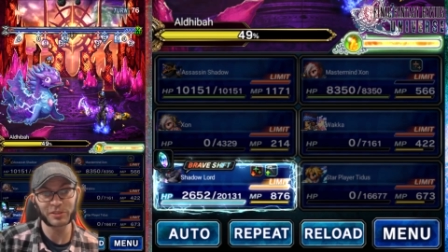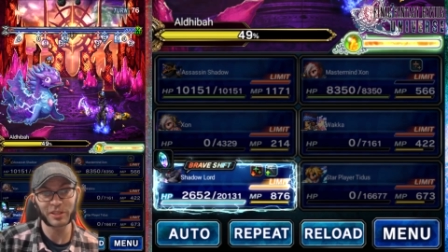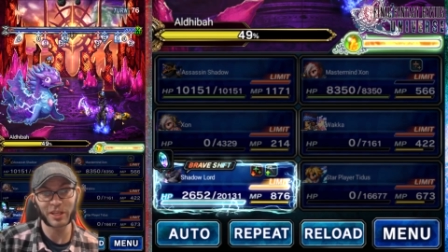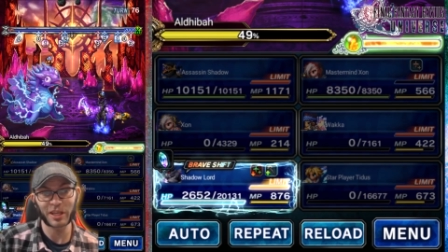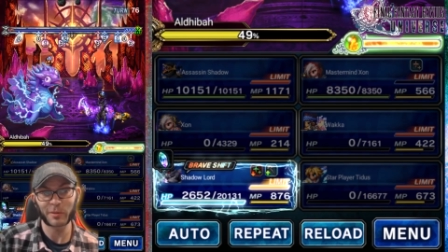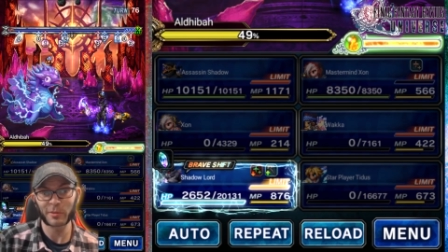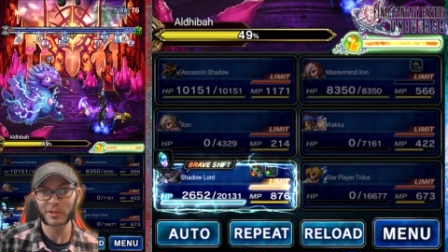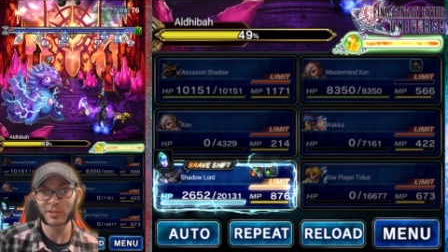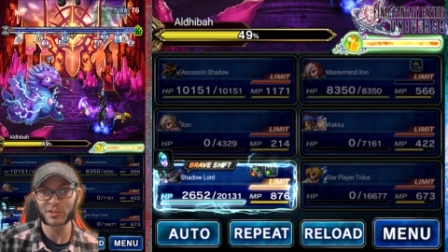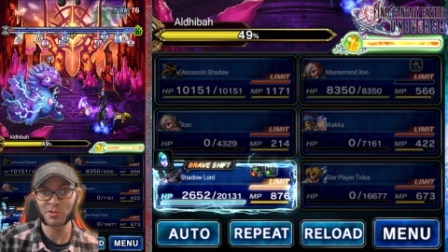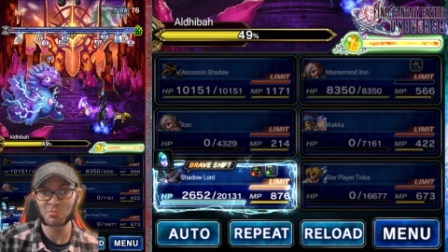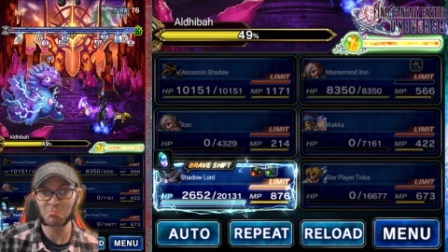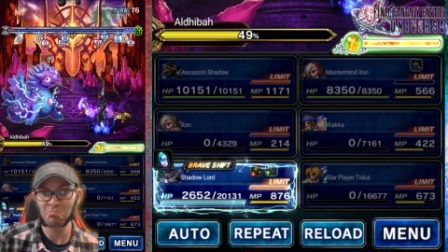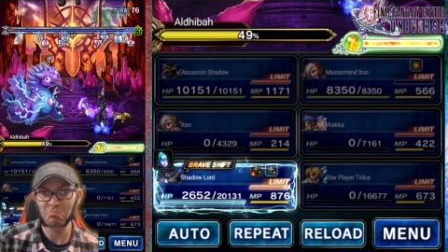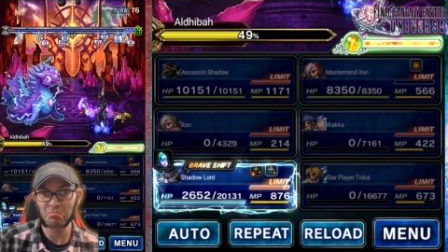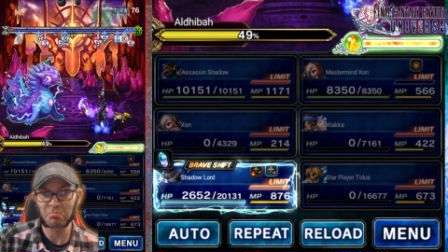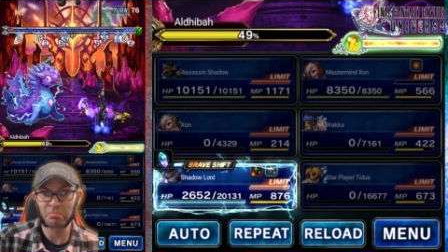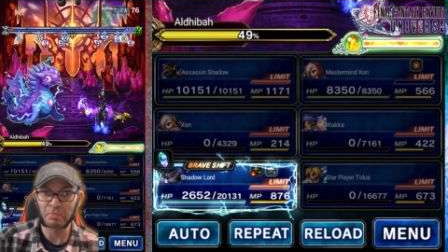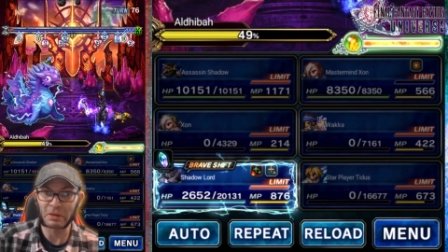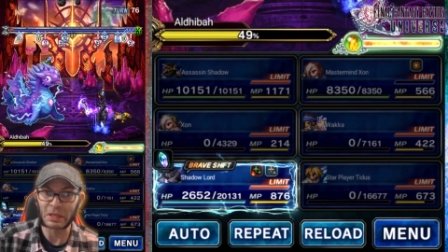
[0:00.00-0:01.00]
deal
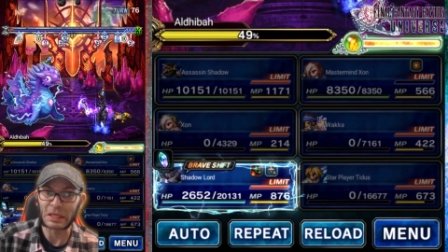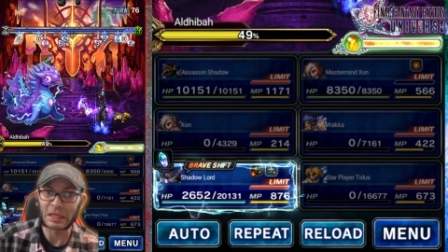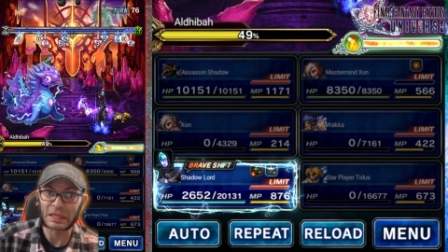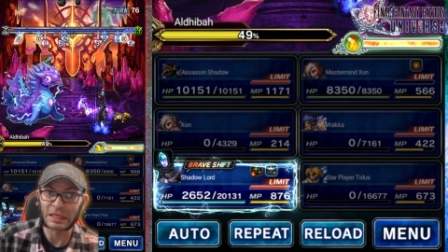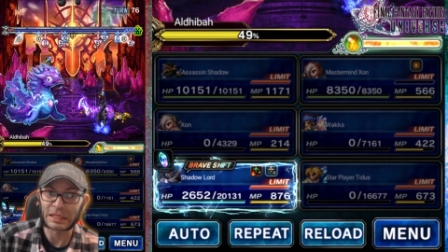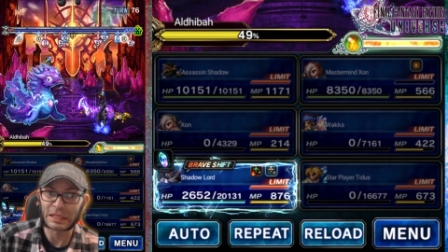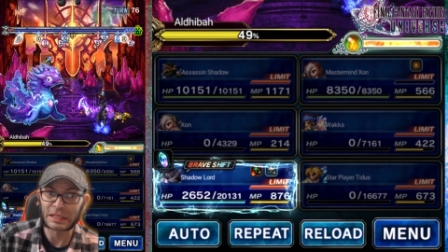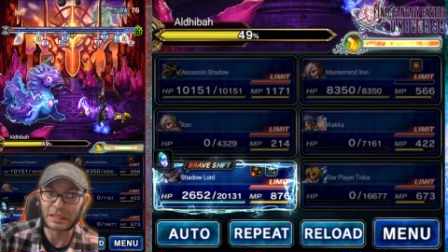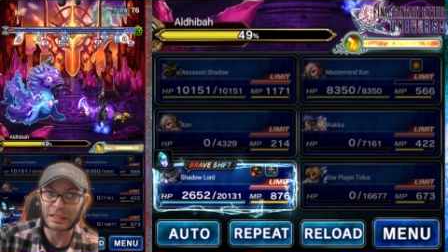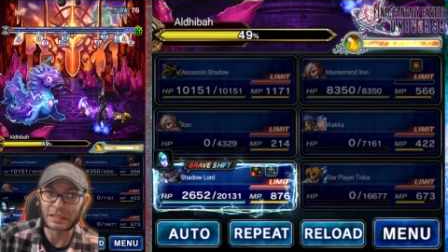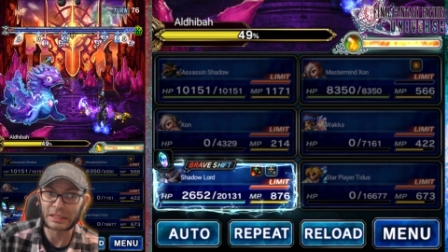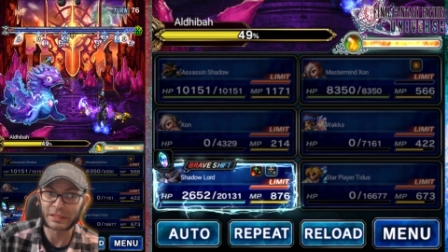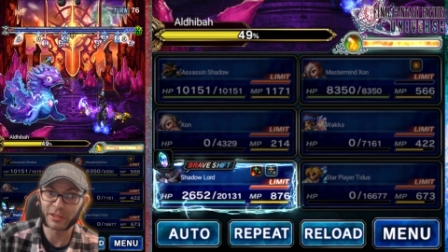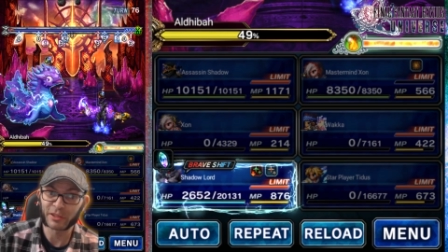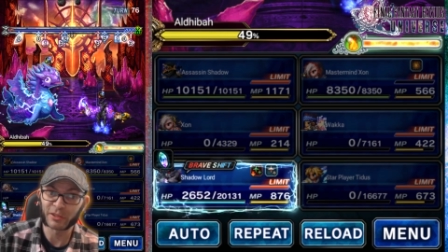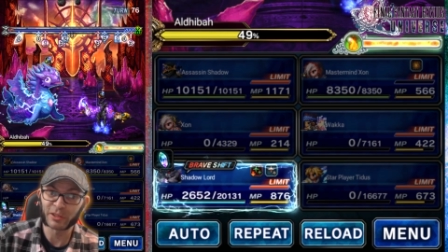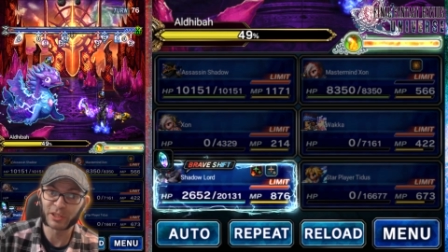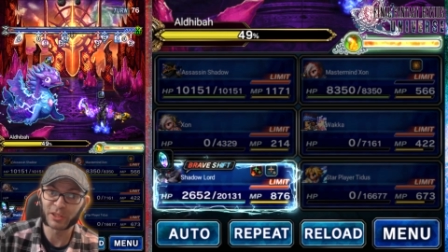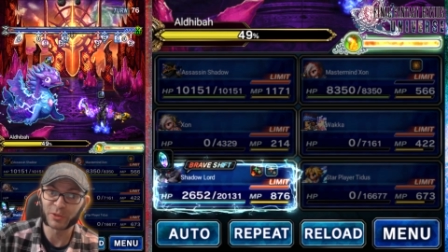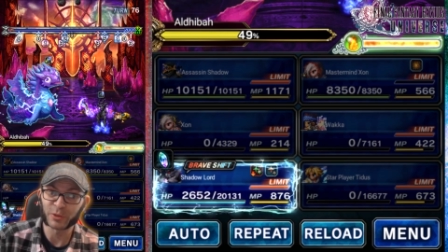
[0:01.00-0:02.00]
damage,
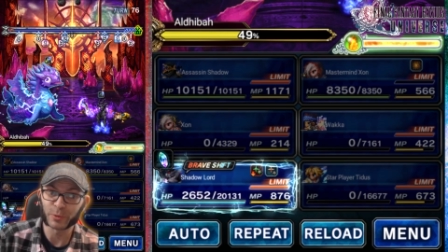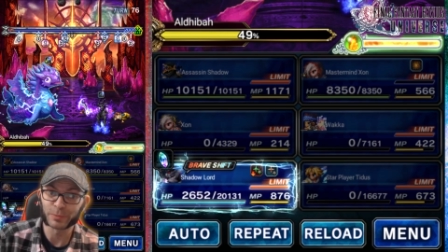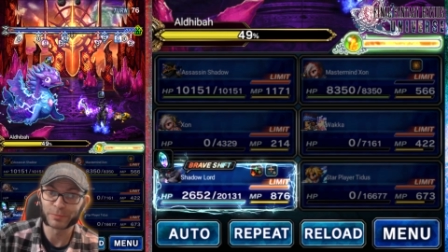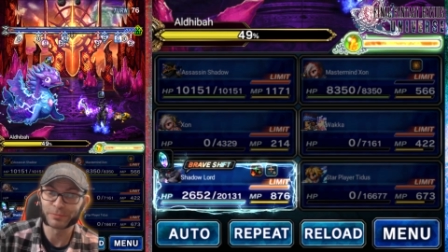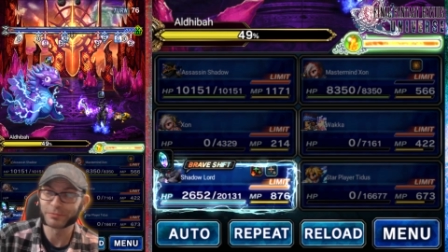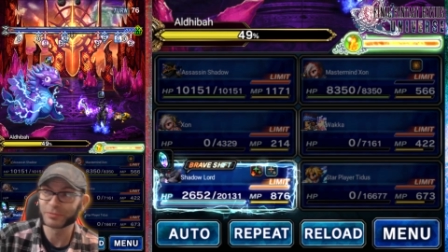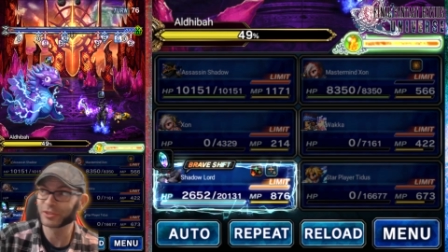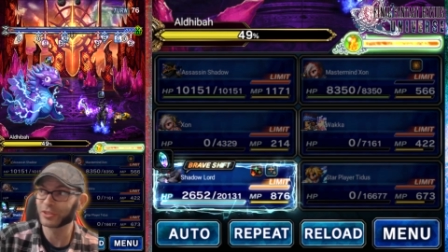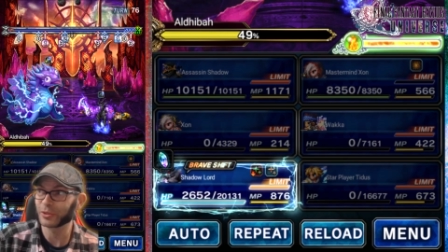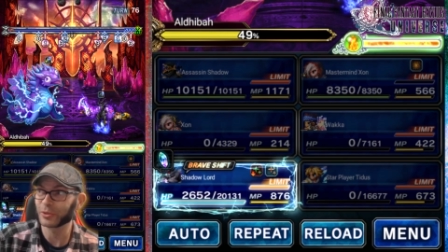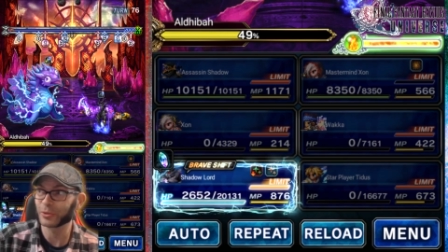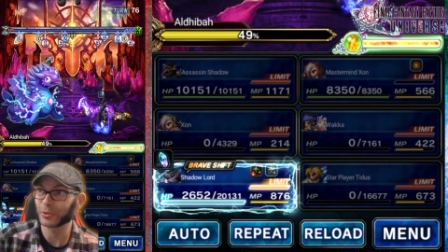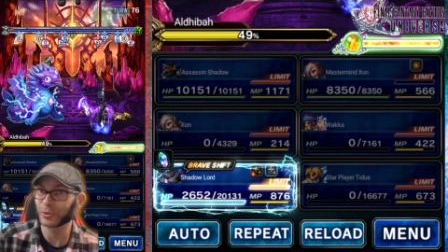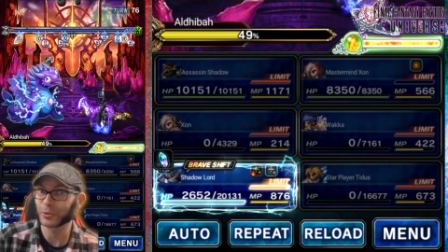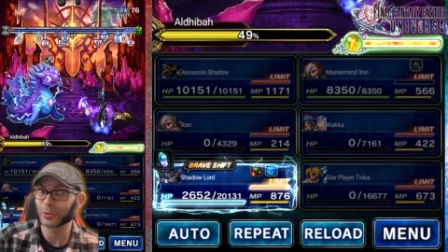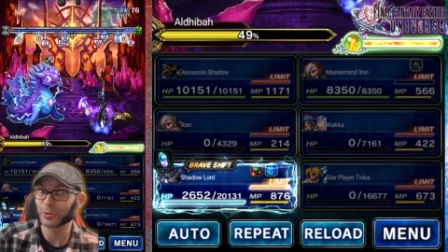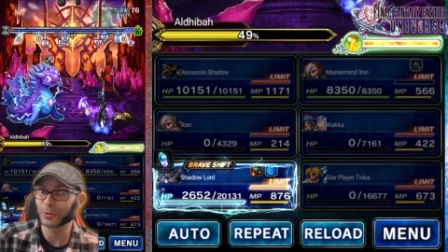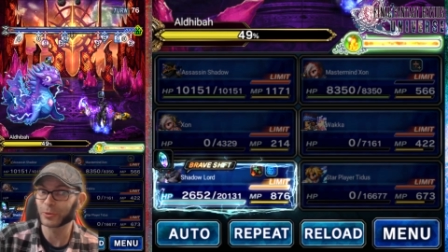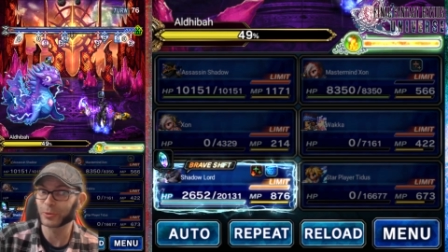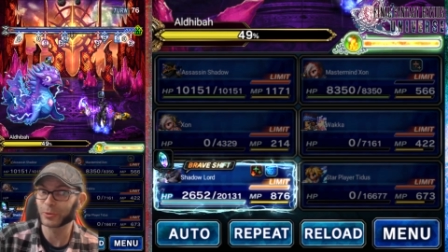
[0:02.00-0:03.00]
but they don't need to,
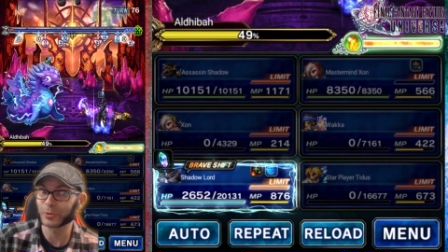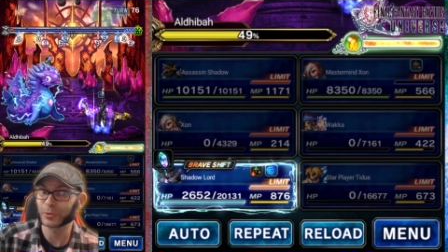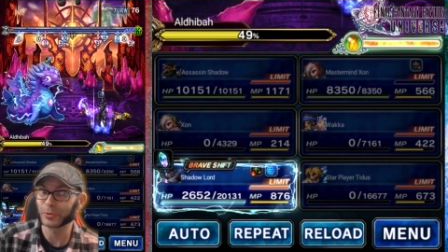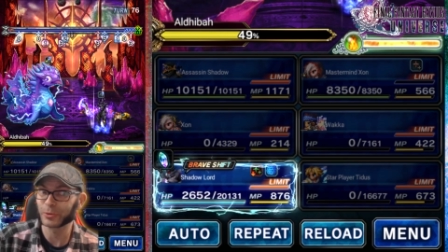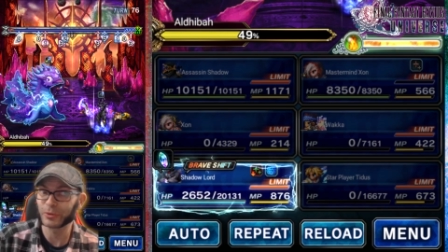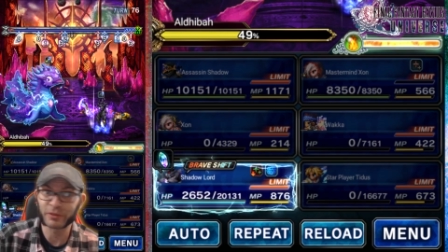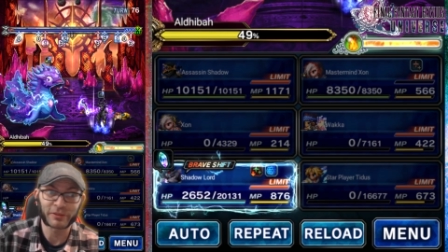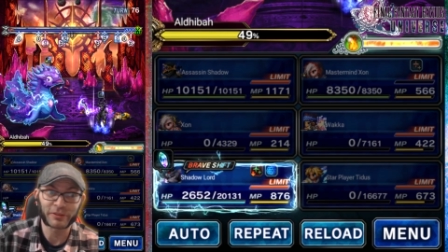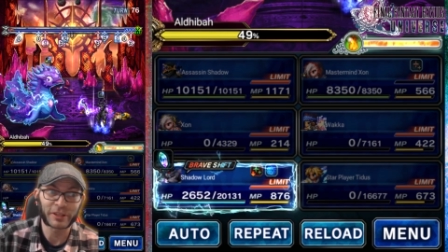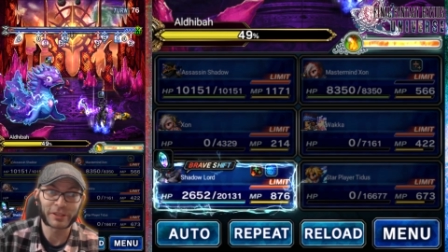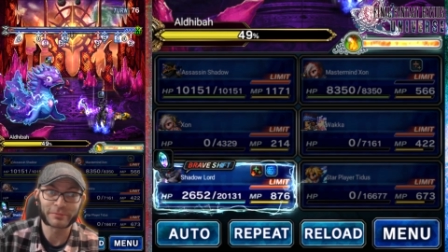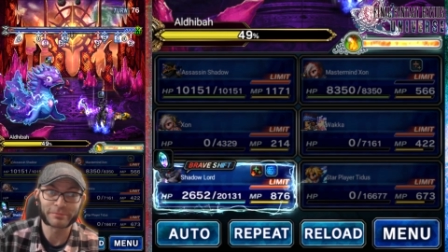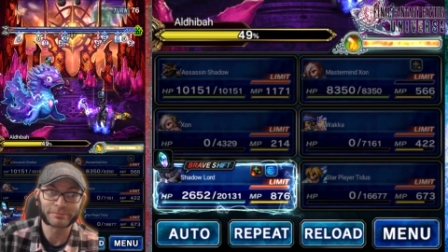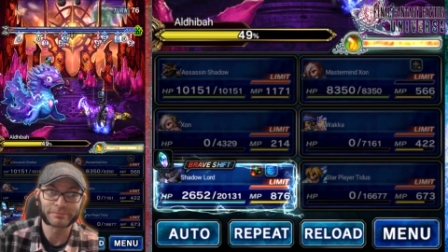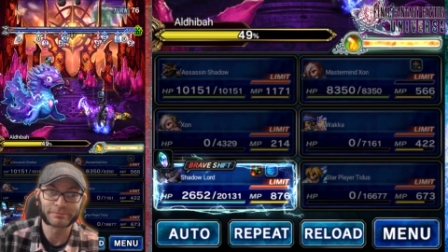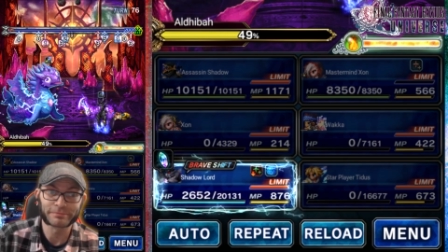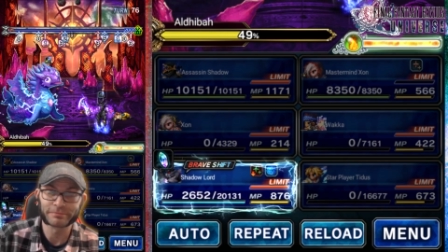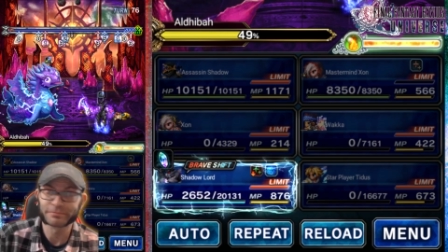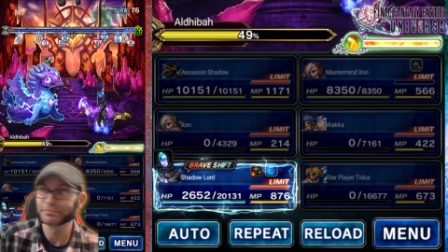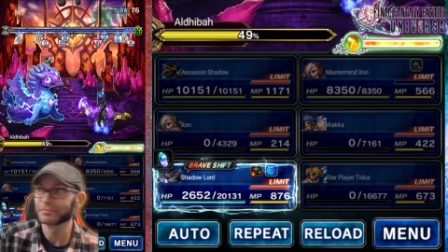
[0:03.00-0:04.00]
so they're fine.